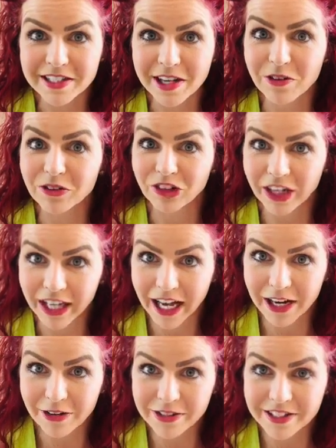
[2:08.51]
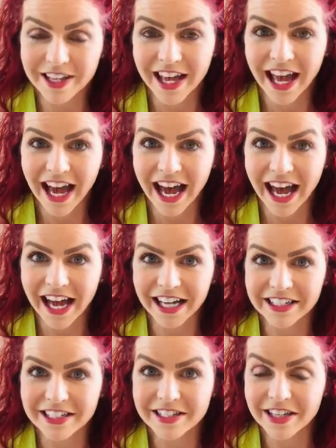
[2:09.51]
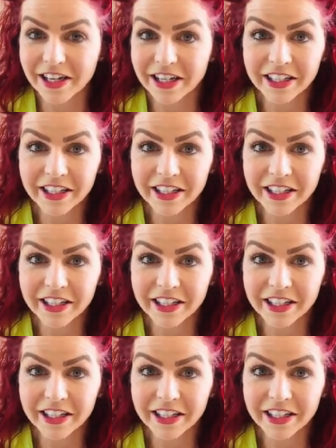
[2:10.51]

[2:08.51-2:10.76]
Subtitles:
So check it out and